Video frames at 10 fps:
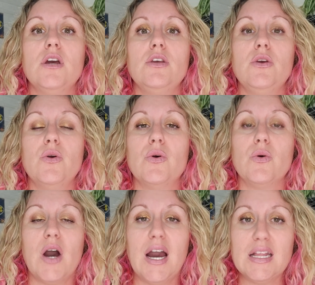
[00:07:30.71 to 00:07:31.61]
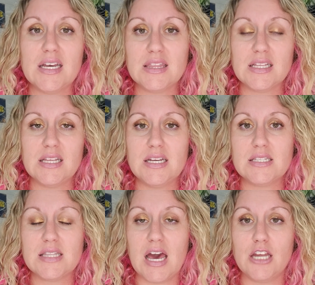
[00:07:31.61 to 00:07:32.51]
you highlight the
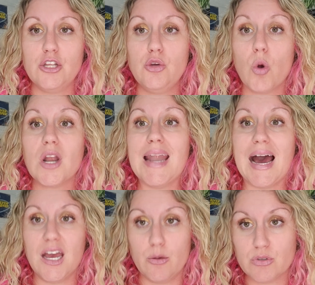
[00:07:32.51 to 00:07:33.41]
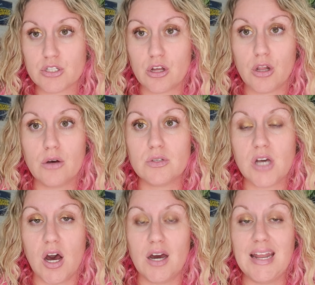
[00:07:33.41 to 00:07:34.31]
leads that you are not able to close
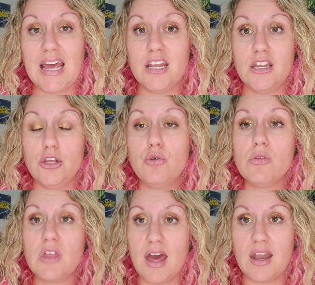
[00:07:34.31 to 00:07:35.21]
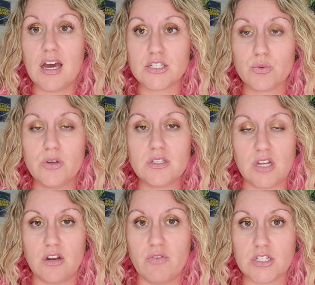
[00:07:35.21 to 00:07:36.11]
on, and you then, as a real
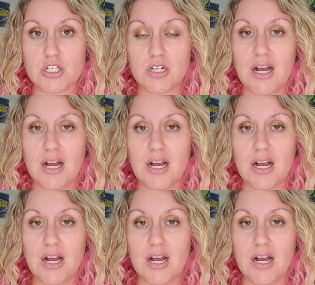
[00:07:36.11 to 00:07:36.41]
estate investor,